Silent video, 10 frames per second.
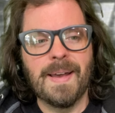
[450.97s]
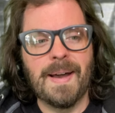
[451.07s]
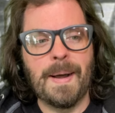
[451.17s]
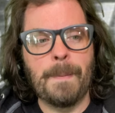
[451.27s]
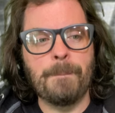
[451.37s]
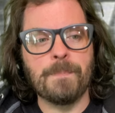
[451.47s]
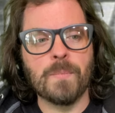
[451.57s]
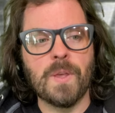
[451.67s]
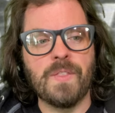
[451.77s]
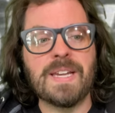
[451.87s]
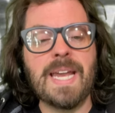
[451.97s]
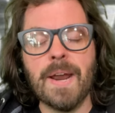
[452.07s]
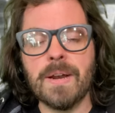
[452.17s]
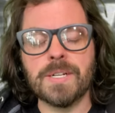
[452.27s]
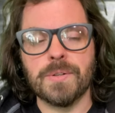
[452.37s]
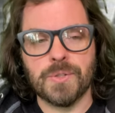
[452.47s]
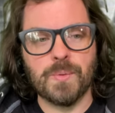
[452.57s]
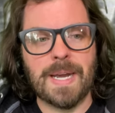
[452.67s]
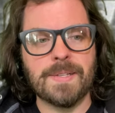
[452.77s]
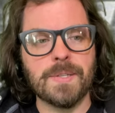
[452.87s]
The characters,
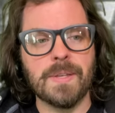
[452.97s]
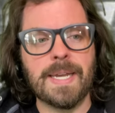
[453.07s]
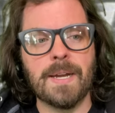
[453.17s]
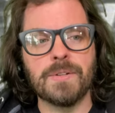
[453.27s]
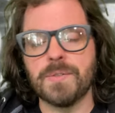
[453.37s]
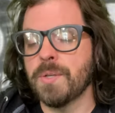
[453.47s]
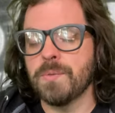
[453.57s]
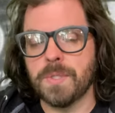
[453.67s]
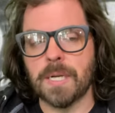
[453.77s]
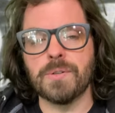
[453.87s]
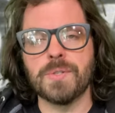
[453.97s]
right? So the character, so Dr.